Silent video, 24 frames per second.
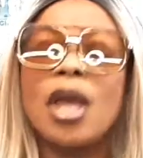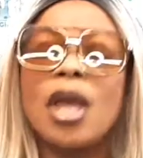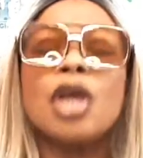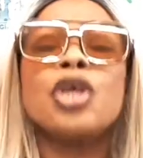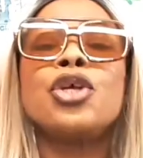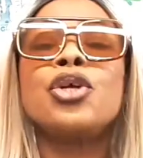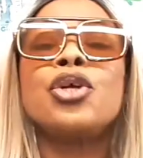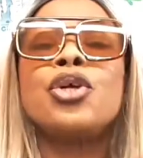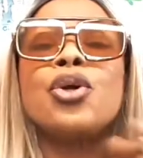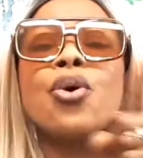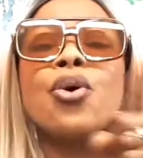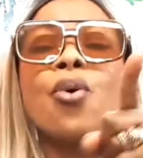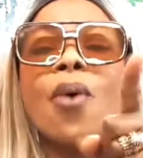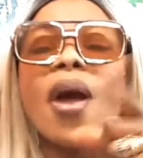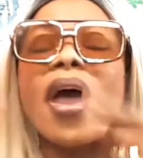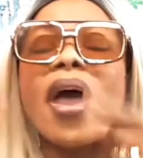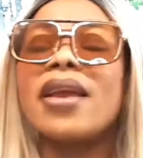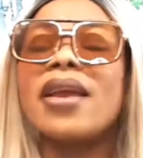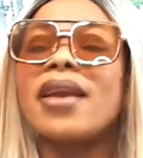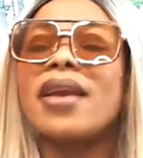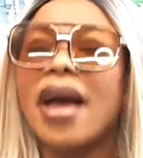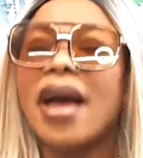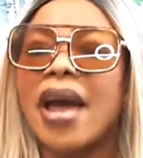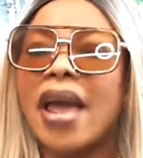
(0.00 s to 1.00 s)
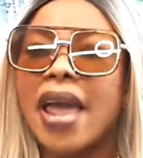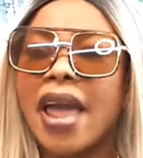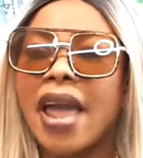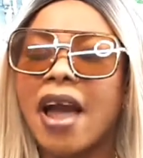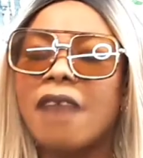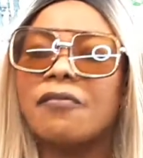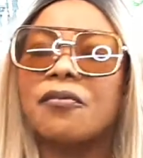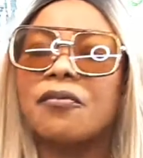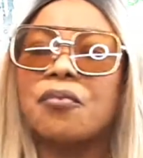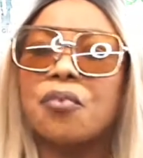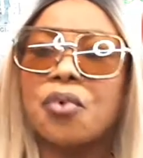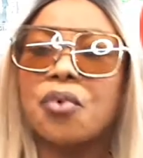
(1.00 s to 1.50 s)
you and I
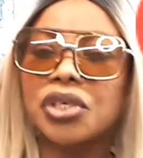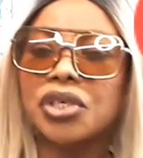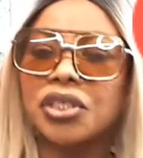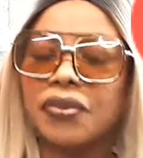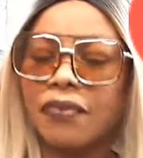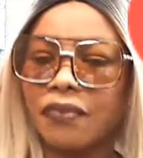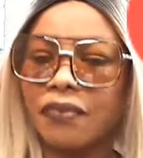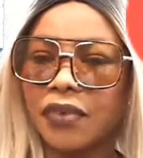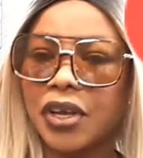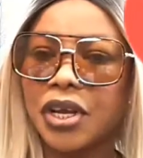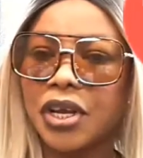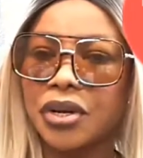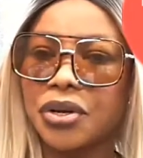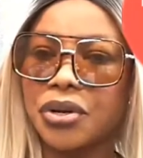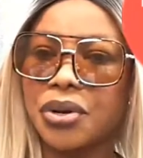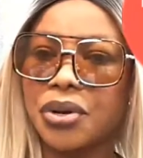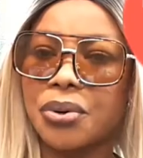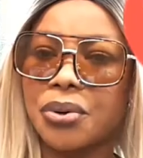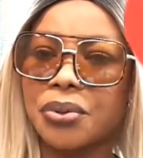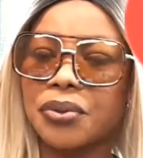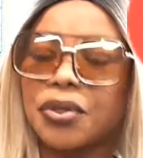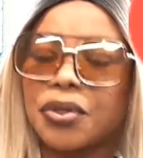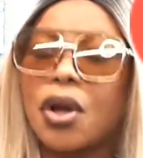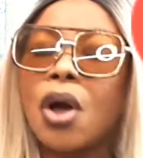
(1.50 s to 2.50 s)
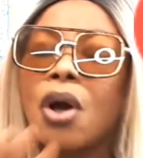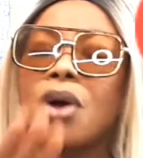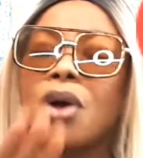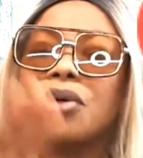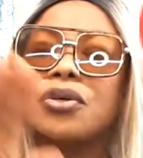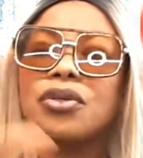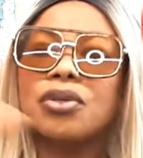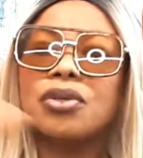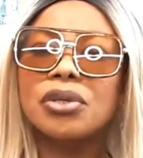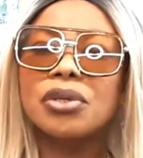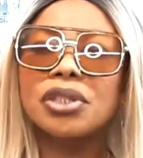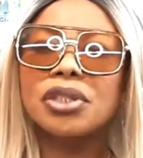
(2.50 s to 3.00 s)
have watched videos on
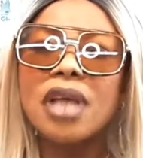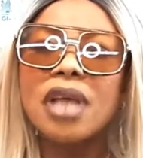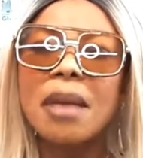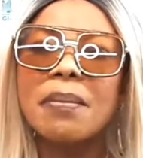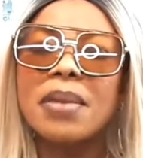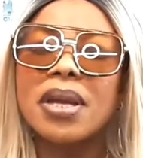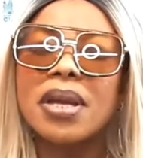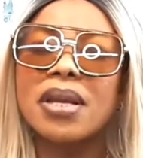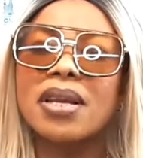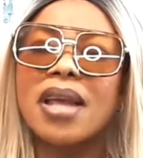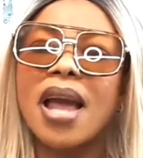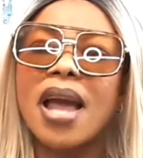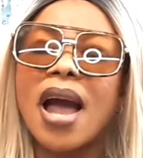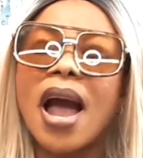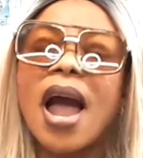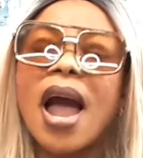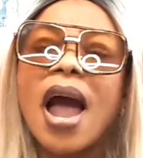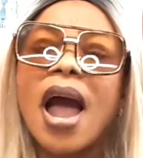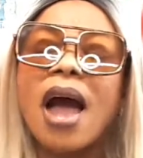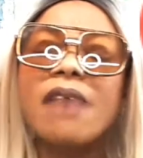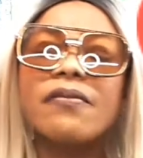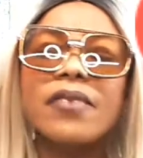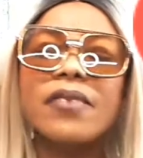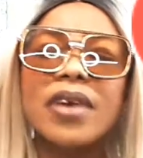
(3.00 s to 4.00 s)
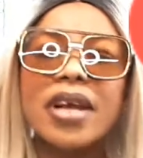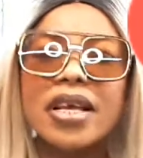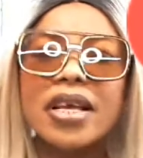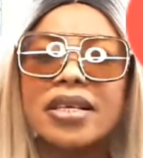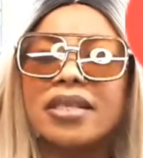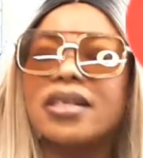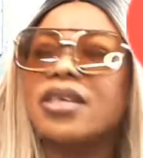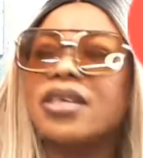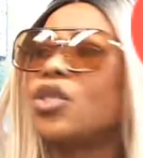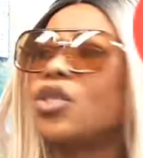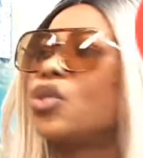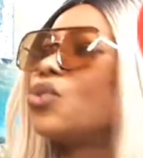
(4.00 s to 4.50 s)
social media, have
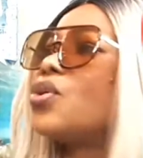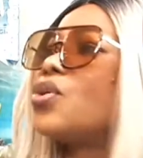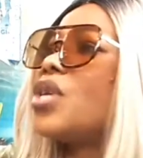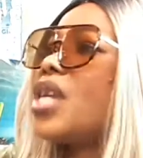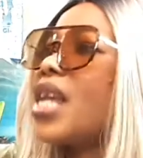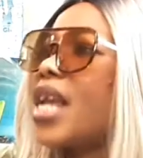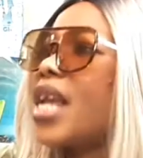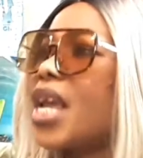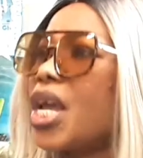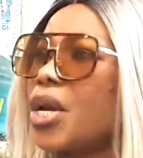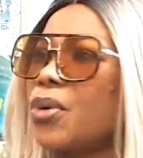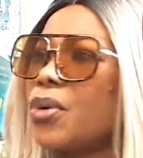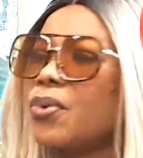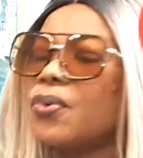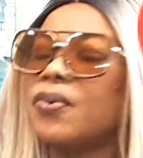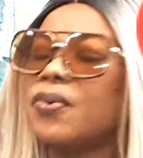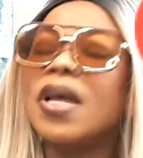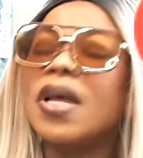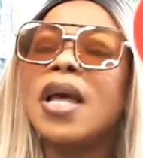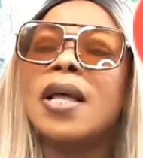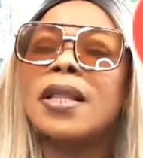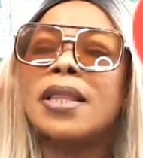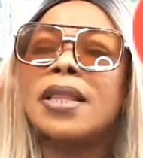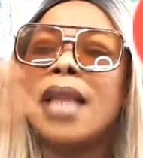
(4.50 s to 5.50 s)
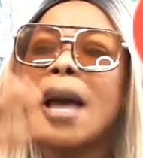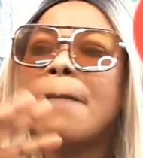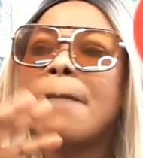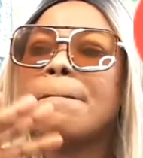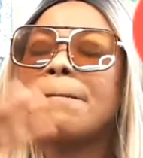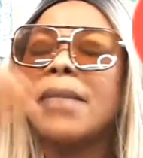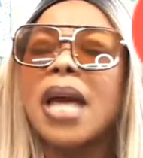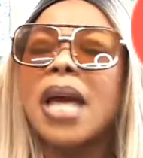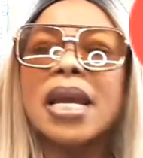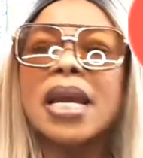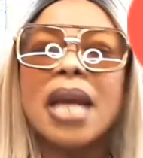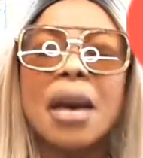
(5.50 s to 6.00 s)
listened to news that
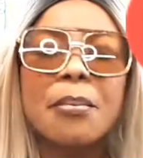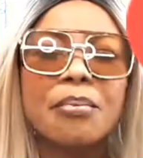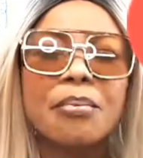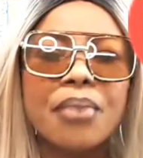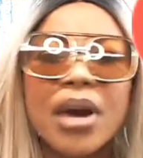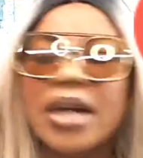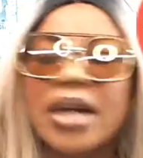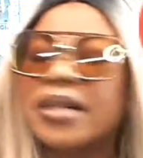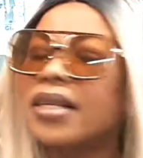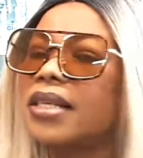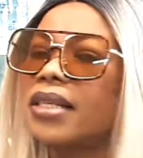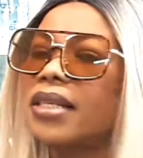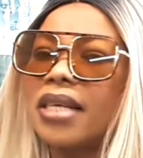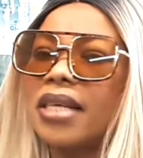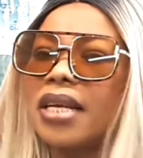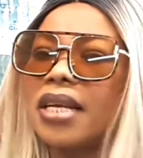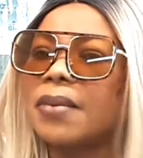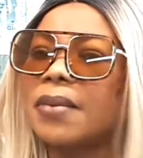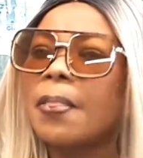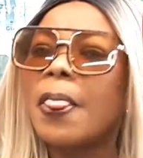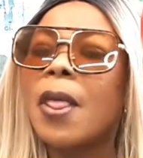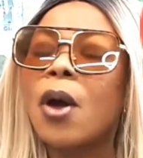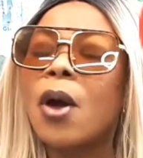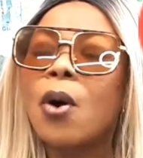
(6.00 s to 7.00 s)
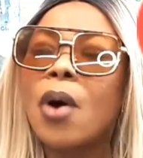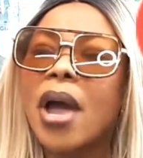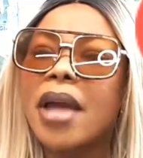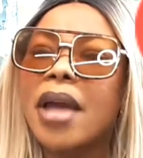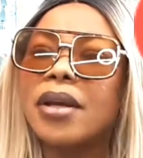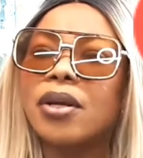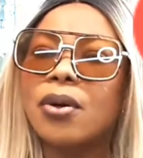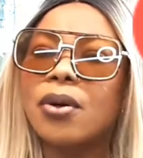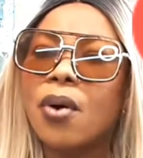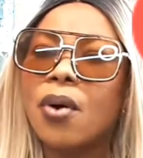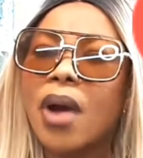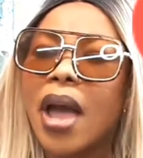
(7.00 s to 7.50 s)
men are practicing
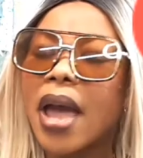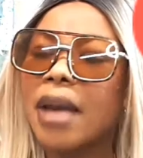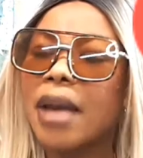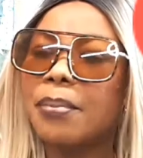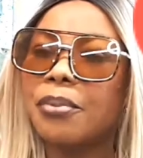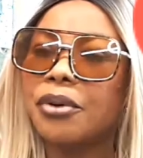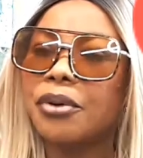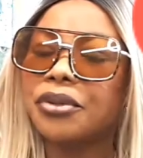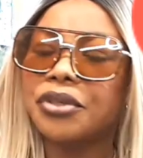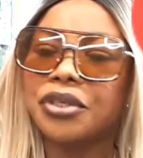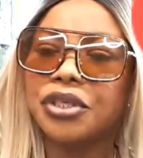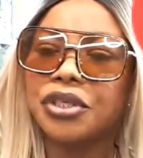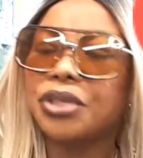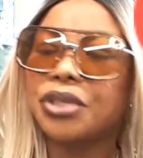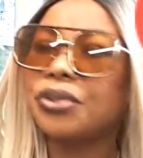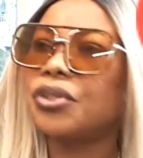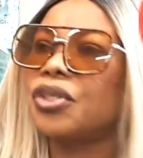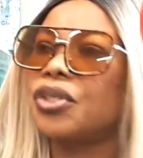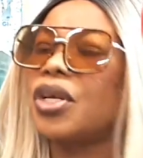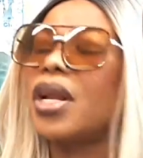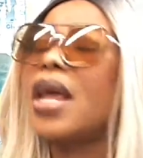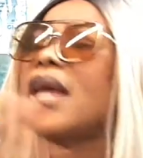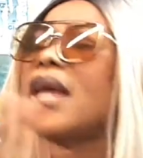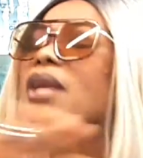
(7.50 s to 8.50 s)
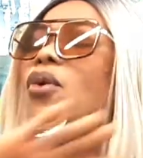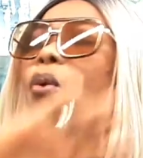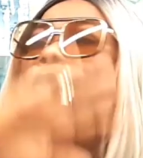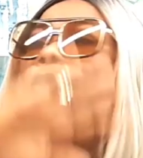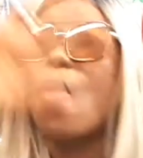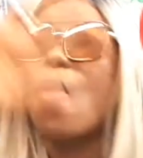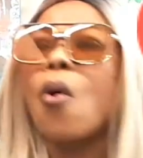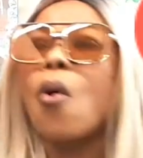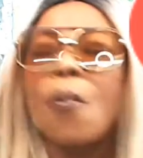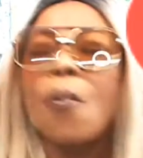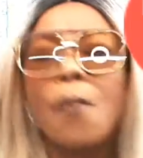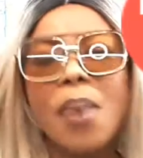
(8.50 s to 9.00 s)
prostitution in
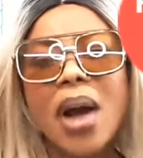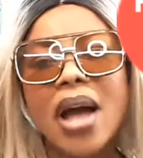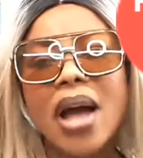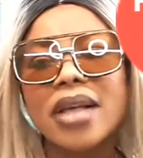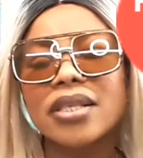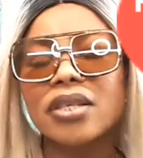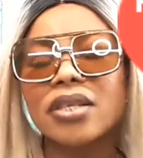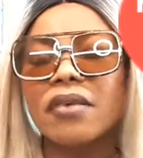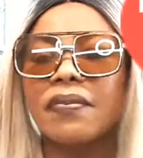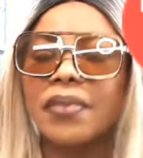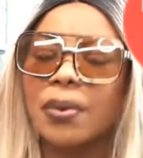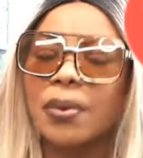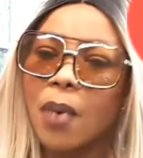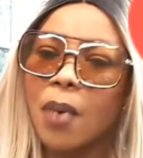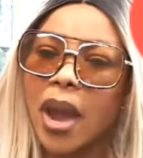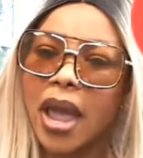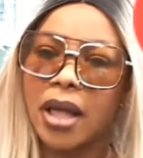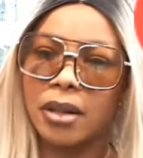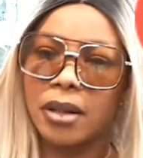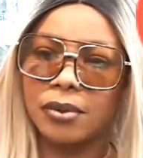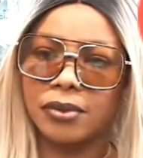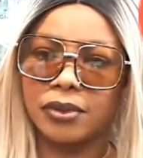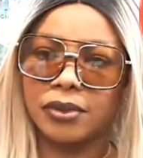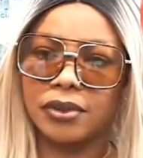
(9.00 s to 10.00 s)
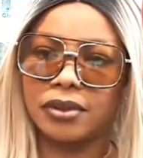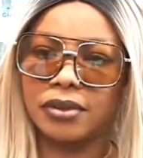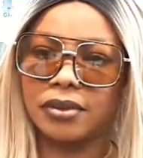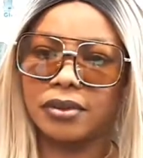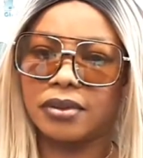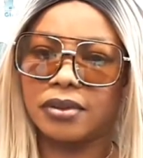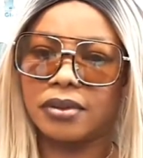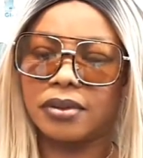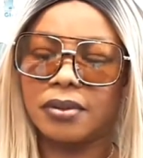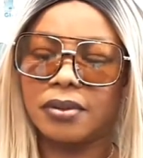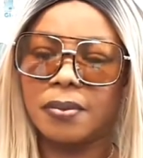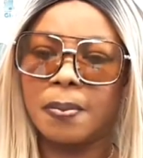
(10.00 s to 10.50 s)
all parts of the world.
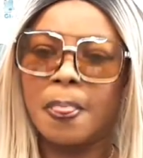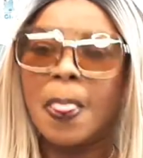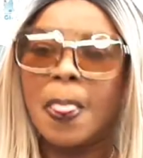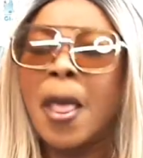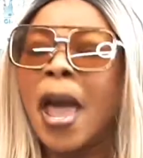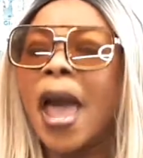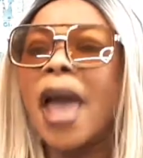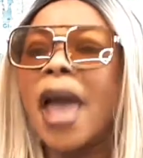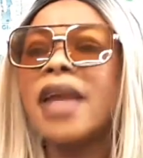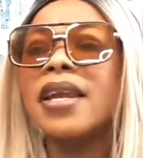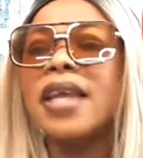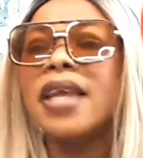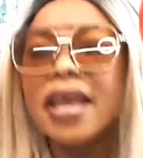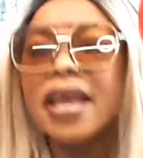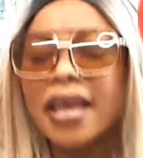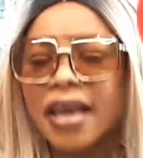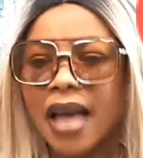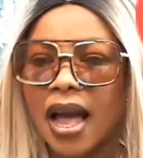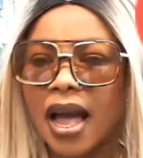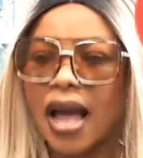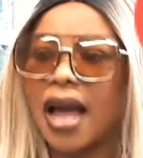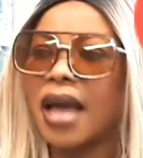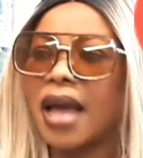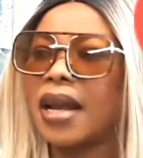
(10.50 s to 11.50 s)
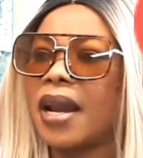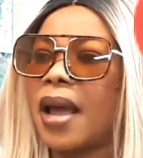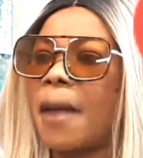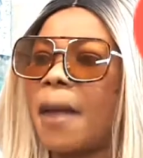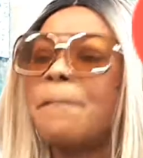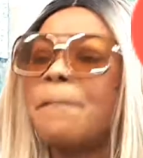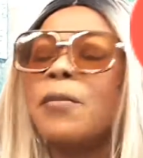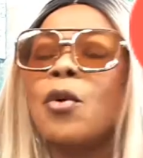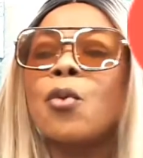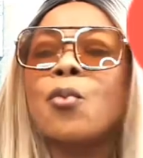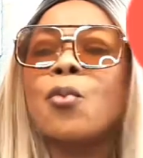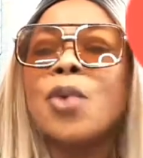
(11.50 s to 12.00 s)
And in Ghana,
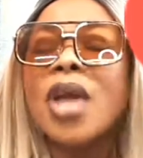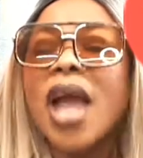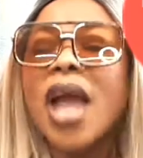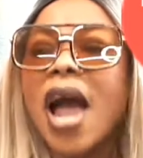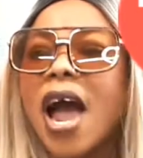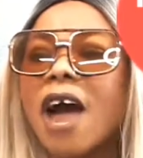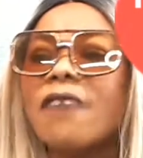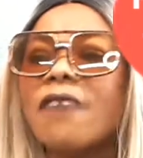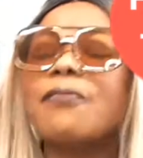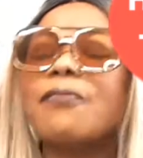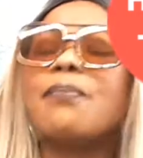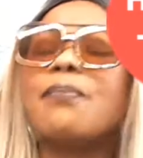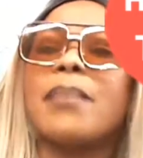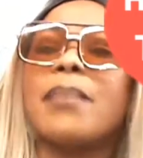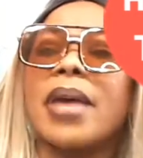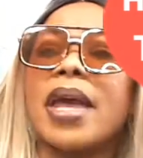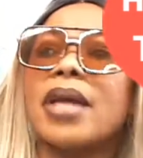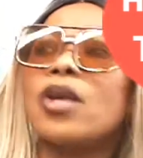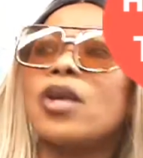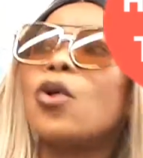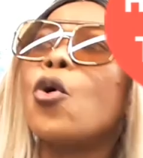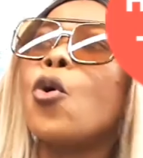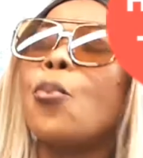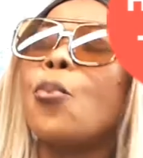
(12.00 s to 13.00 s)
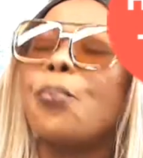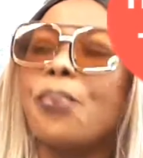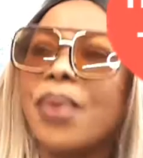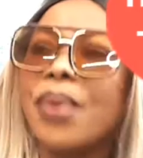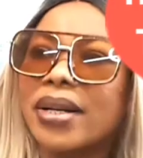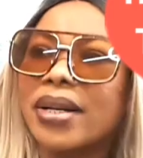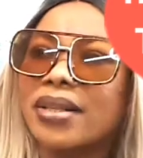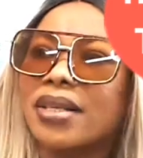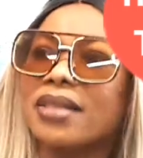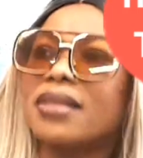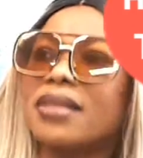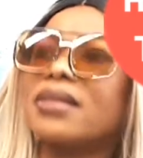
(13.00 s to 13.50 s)
we have men who
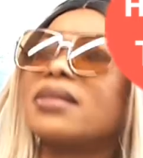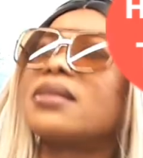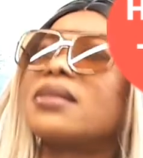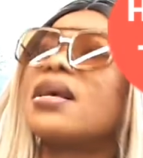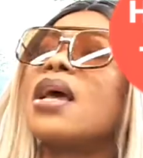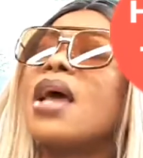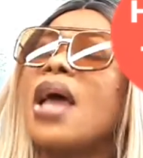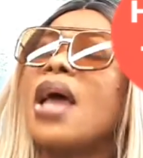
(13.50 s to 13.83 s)
practice